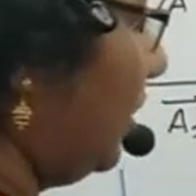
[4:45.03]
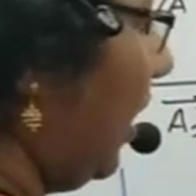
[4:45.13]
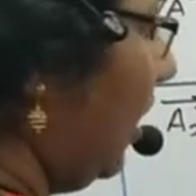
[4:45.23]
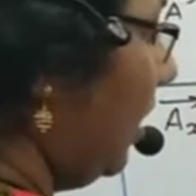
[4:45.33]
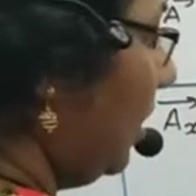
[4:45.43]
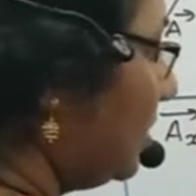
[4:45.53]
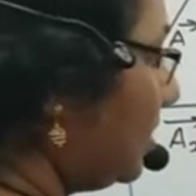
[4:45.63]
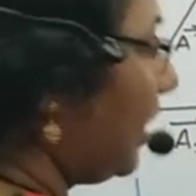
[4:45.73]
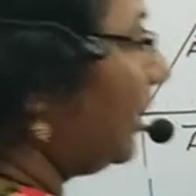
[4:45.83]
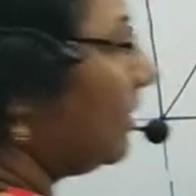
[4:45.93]
the
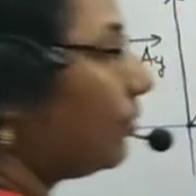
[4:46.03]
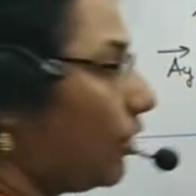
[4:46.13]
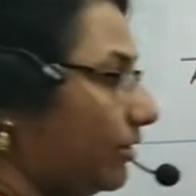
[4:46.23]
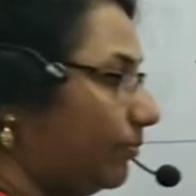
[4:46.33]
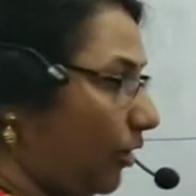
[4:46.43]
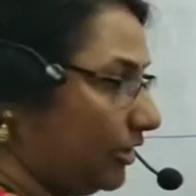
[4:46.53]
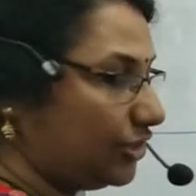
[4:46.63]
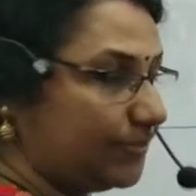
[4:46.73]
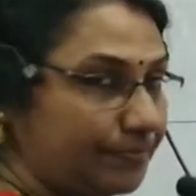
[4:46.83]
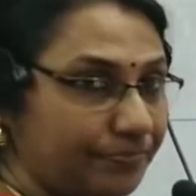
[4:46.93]
starting
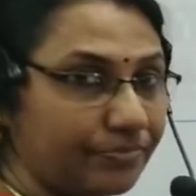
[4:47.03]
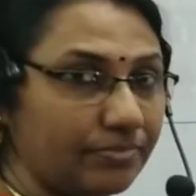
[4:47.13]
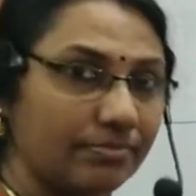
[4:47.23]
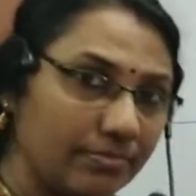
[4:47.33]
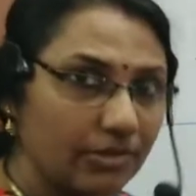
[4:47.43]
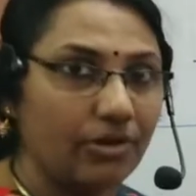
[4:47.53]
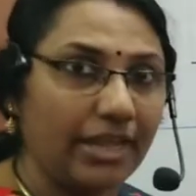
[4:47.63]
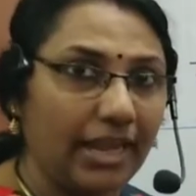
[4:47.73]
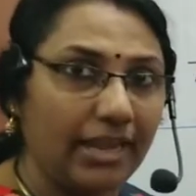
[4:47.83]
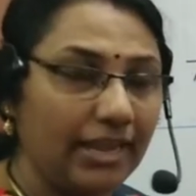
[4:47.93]
point.
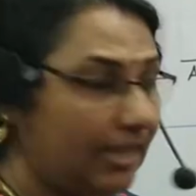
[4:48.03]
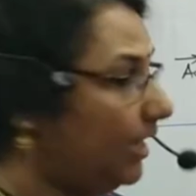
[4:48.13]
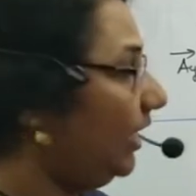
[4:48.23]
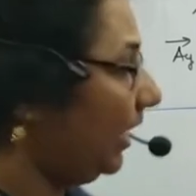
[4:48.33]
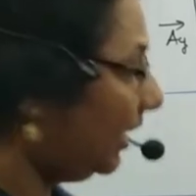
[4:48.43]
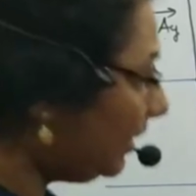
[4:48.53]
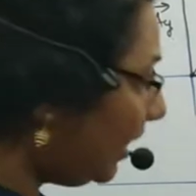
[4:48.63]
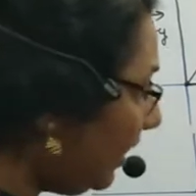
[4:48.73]
Okay. In the